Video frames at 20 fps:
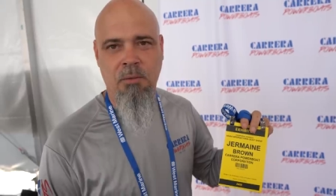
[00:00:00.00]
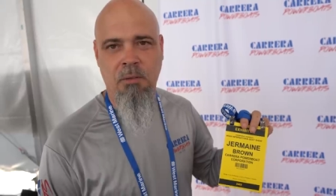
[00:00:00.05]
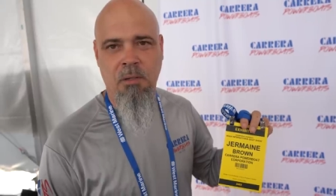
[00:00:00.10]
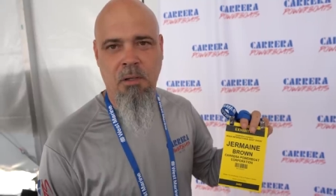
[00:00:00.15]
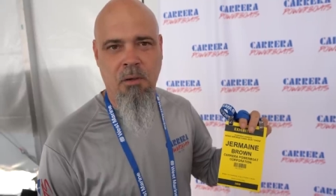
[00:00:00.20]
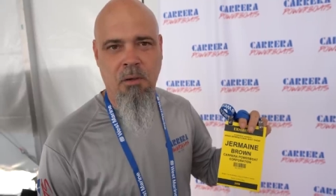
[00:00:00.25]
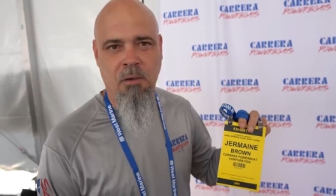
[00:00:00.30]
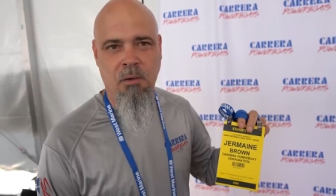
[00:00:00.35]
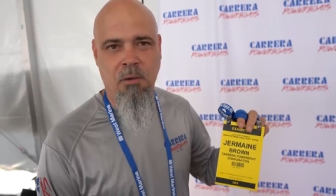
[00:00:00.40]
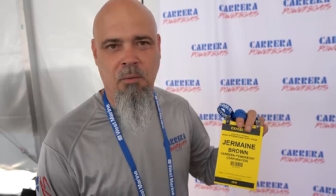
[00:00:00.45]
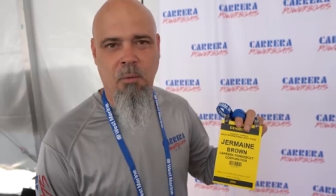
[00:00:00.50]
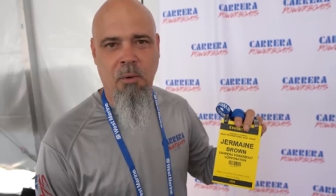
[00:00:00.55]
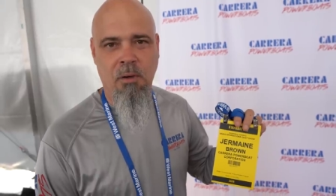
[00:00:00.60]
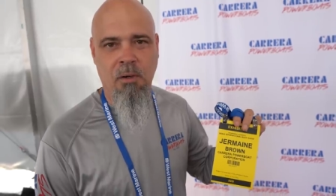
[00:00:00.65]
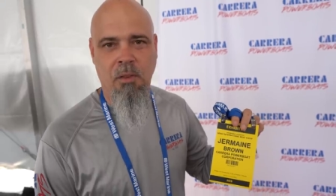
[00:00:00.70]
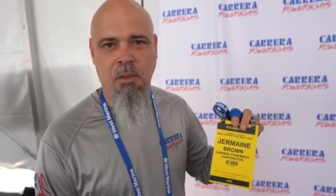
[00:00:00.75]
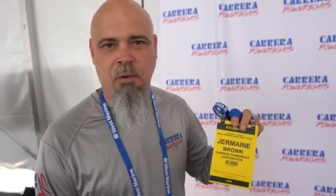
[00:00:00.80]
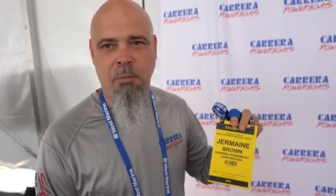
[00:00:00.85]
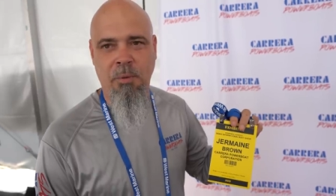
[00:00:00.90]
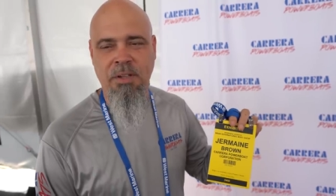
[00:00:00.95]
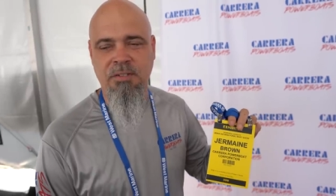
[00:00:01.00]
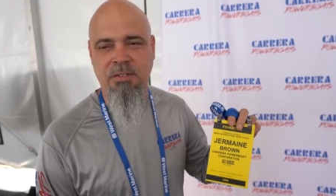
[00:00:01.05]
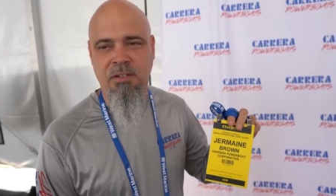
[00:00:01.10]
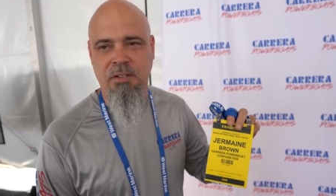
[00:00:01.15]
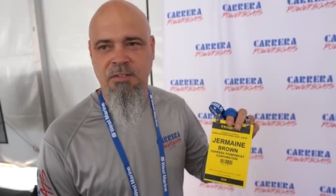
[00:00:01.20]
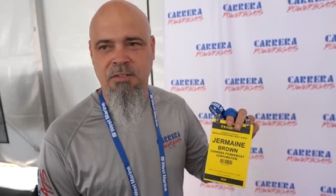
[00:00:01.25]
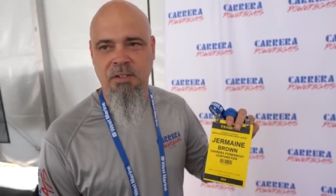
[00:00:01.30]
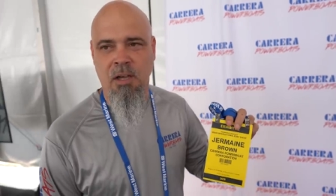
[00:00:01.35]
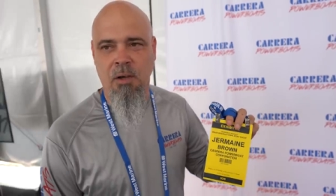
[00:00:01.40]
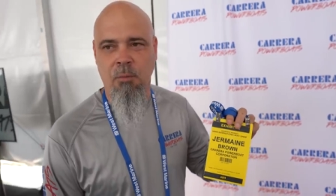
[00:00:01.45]
Uh, one of the
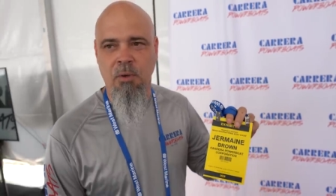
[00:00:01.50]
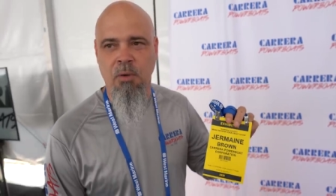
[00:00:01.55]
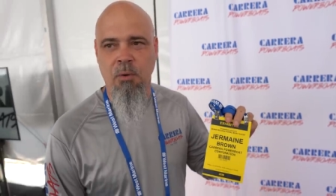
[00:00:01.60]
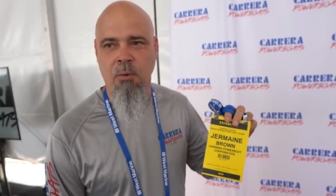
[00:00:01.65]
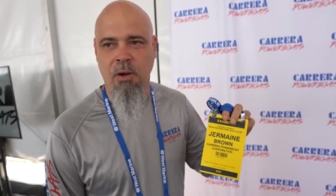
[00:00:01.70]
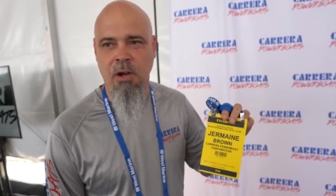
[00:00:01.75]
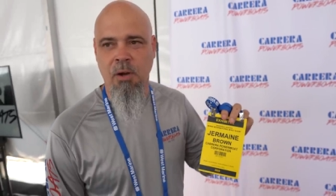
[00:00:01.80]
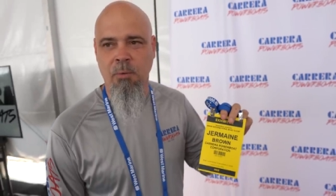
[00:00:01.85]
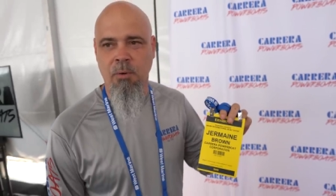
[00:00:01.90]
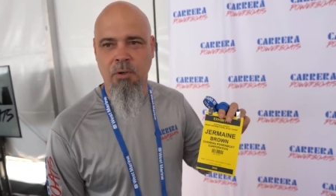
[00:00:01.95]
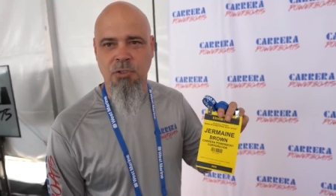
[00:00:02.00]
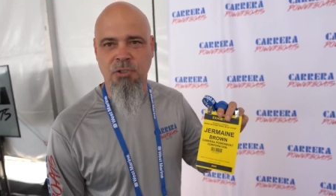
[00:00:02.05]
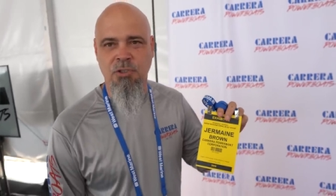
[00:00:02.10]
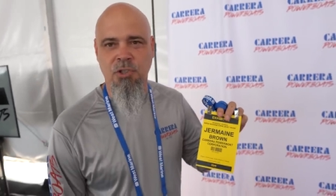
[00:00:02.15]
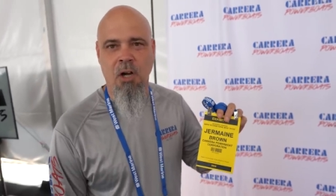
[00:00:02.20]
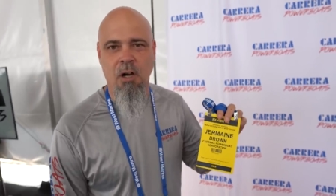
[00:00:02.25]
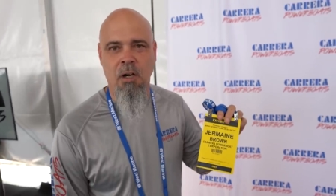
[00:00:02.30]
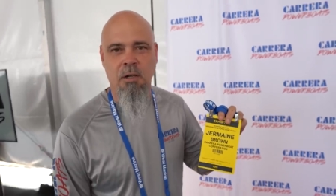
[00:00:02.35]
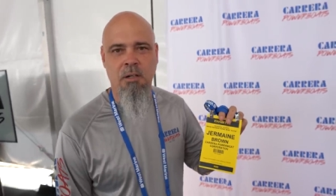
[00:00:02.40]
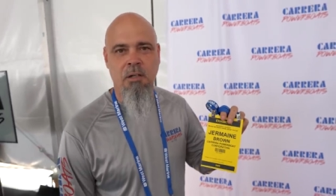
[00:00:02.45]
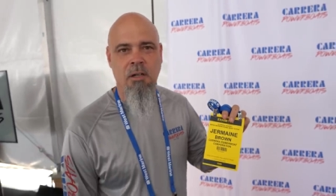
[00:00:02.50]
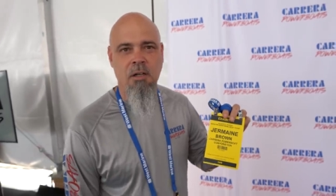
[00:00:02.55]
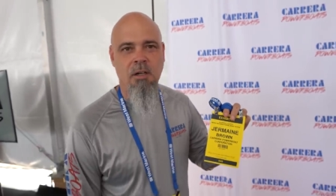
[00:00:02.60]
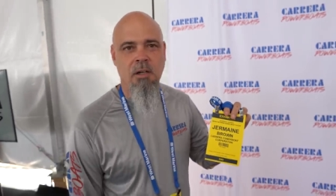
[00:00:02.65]
reasons that we were able to start